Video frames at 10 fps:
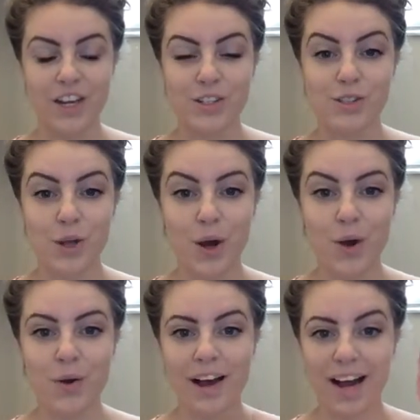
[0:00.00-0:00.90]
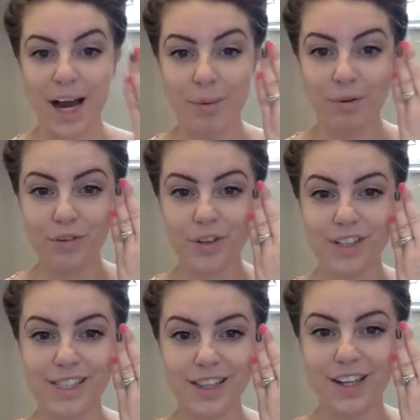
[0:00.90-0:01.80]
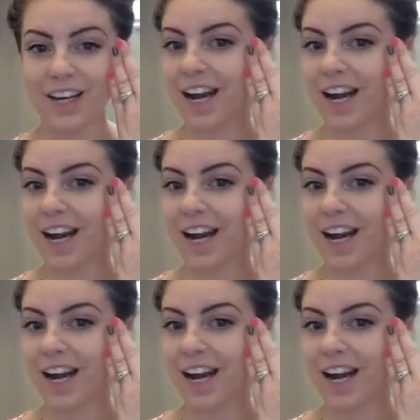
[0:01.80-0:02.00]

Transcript: So I prefer this look.